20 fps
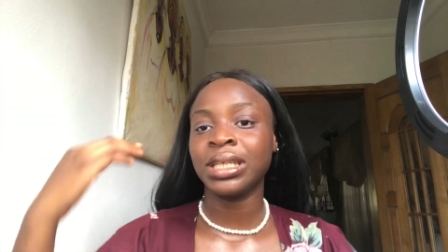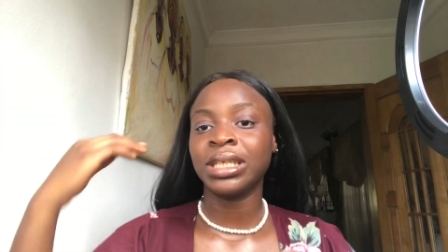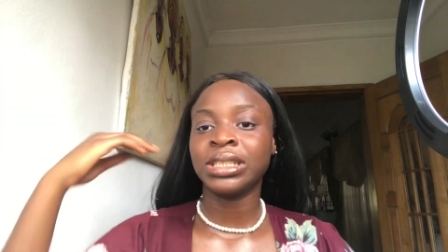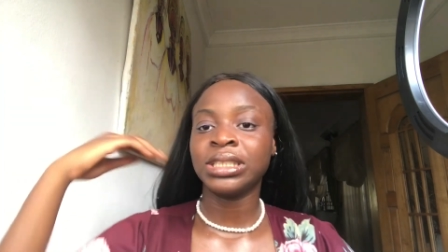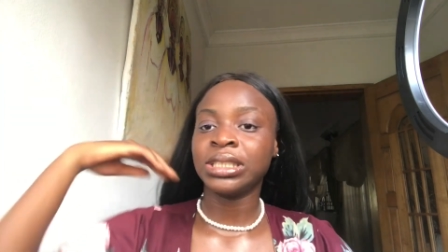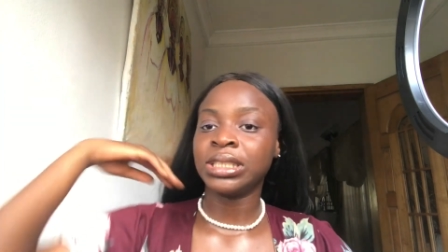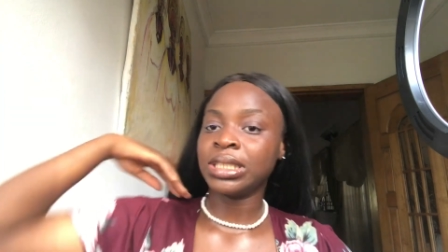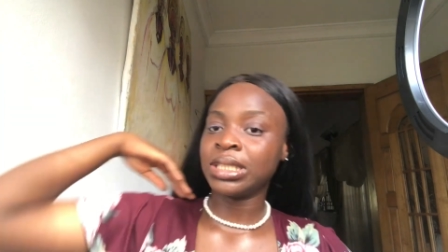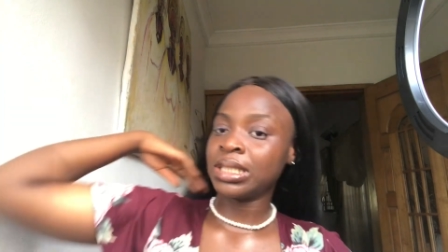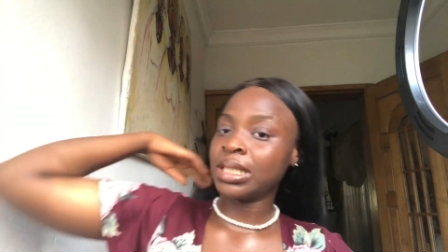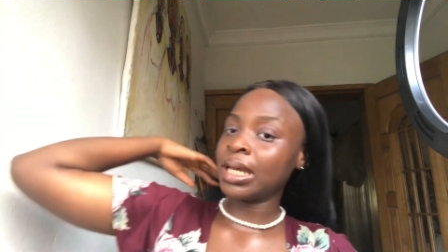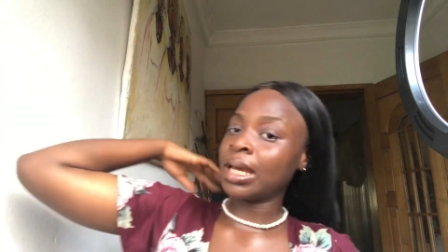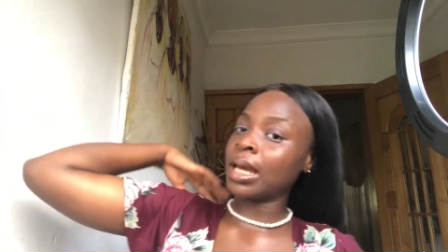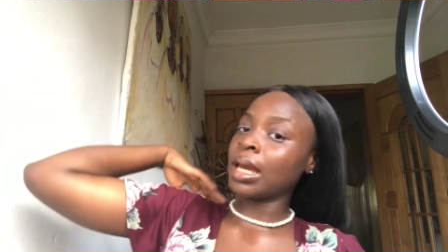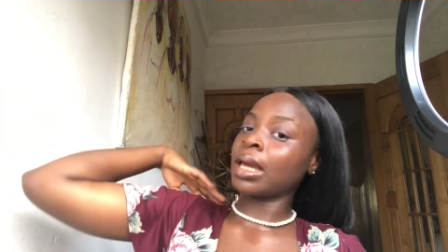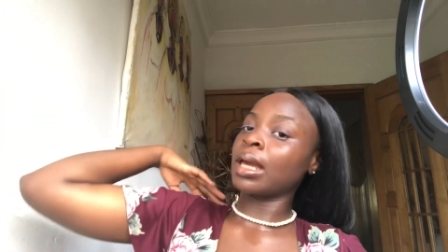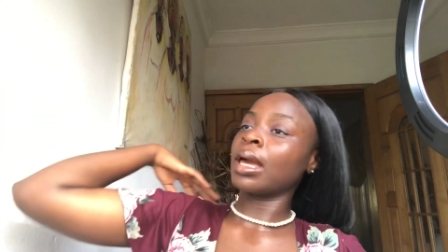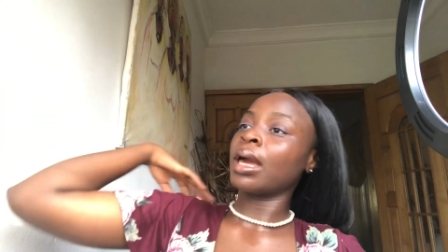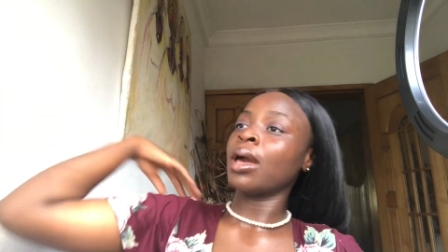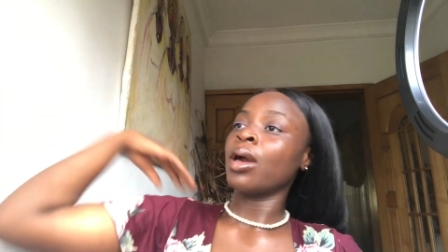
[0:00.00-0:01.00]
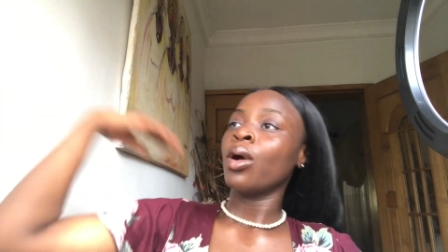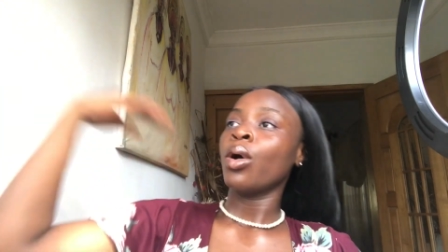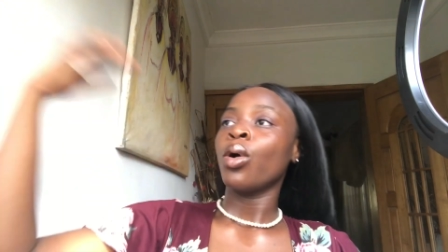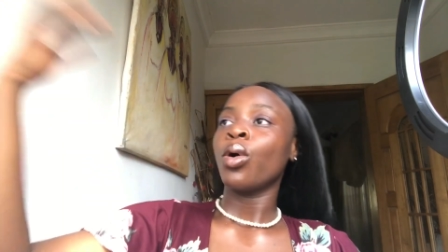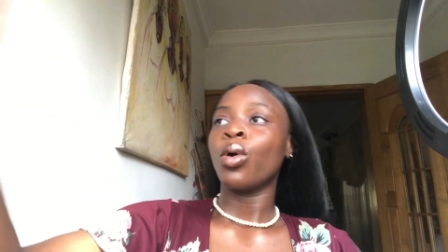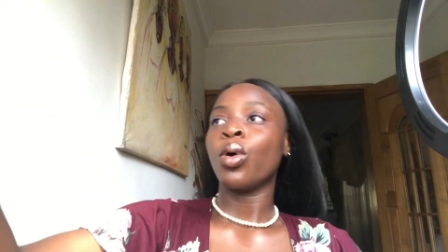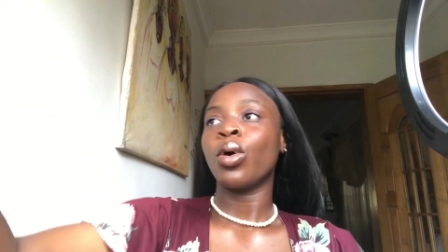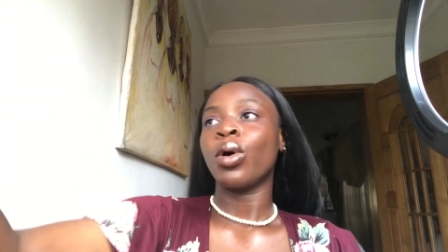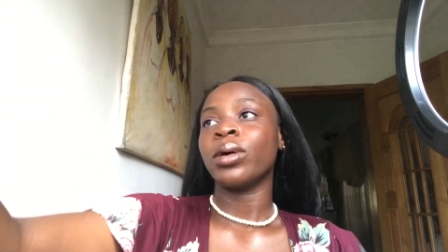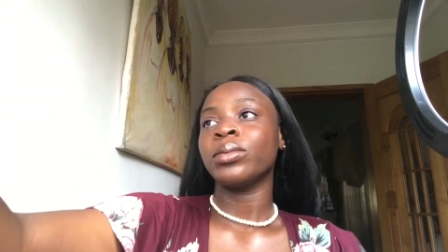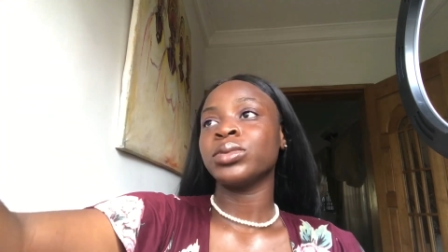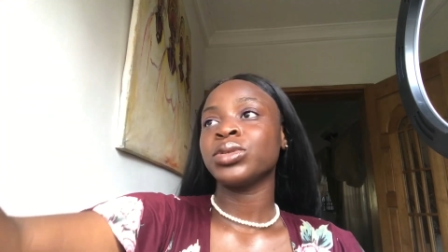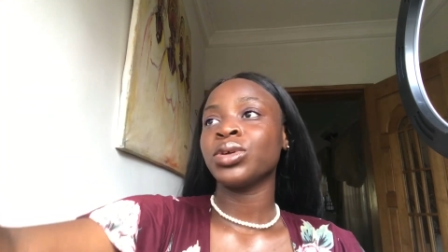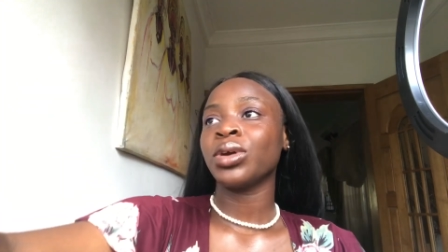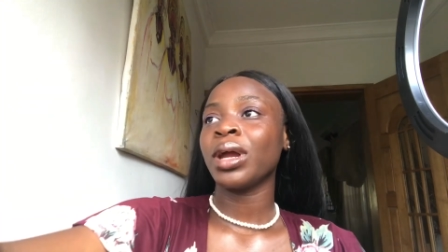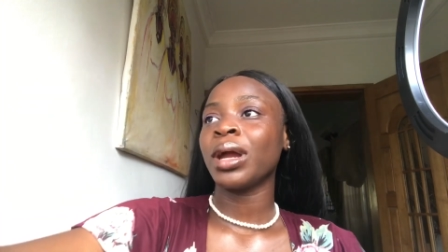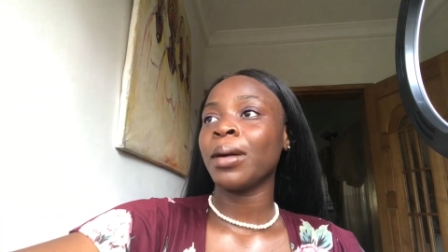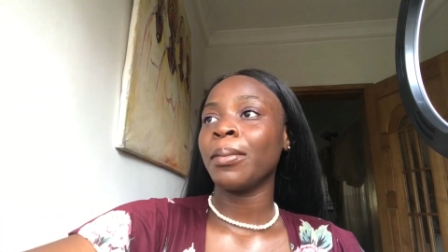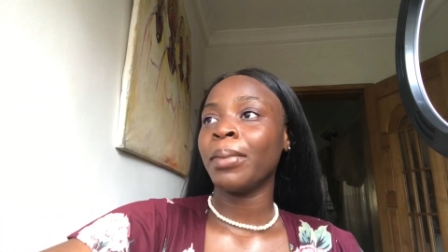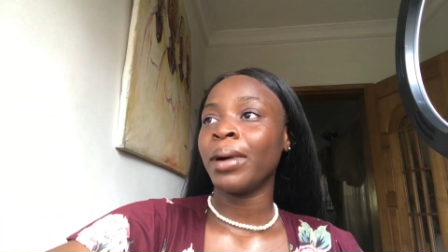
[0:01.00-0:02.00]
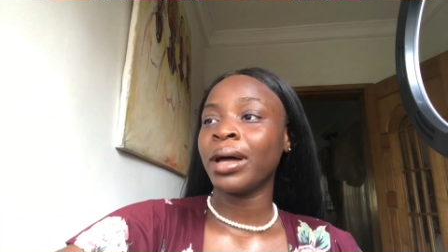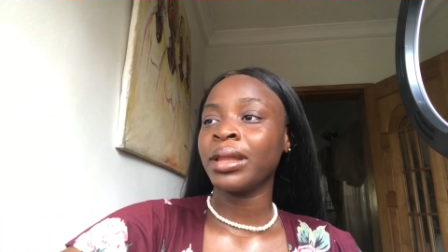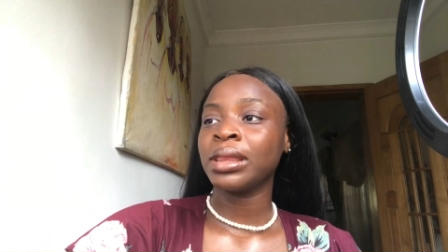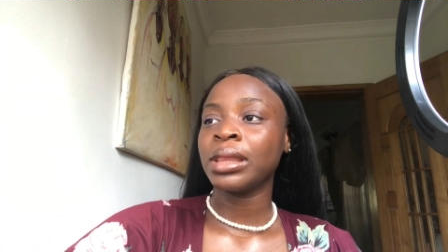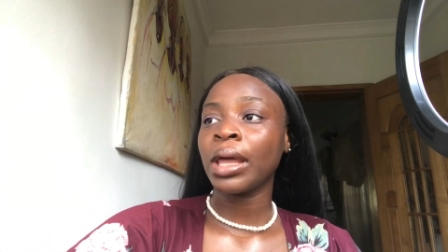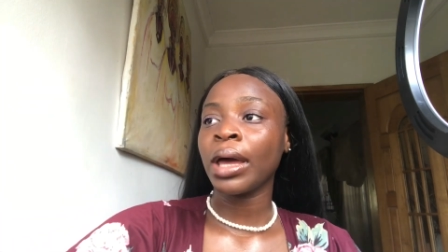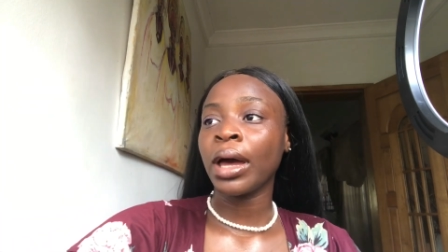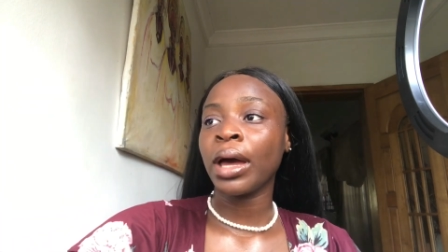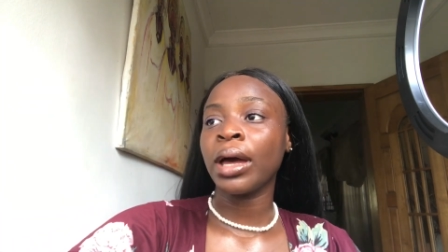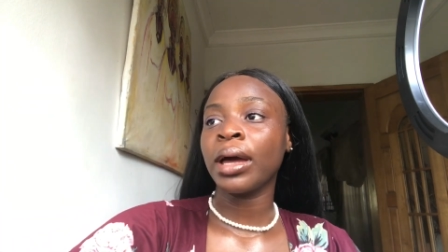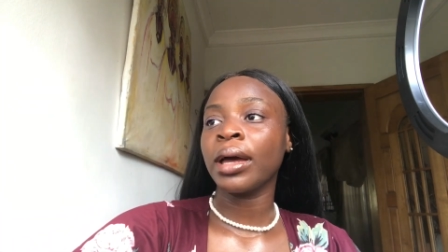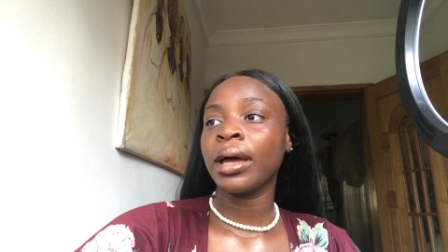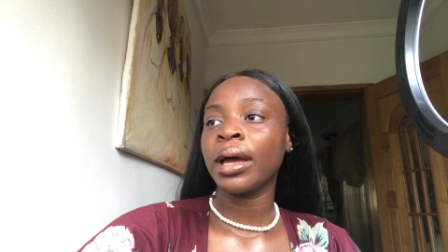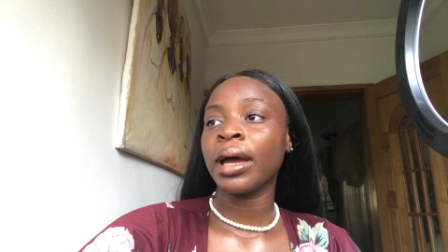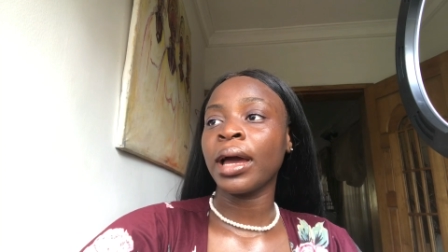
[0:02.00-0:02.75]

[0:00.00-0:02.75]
And she's like, oh, I'm sorry about that.